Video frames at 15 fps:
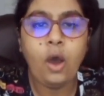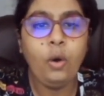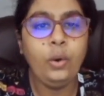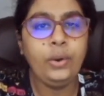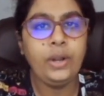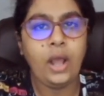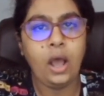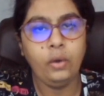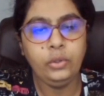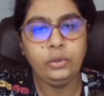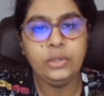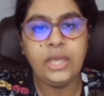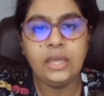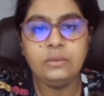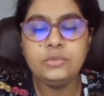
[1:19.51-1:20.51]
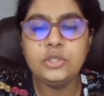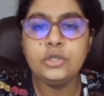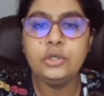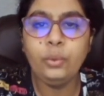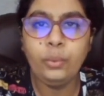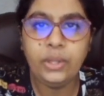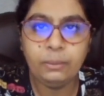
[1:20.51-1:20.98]
Or how you came to
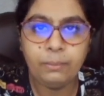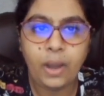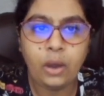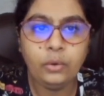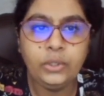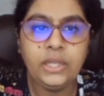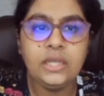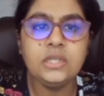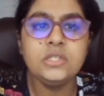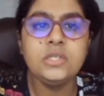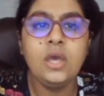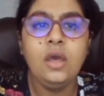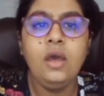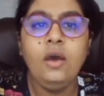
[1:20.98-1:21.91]
know about it?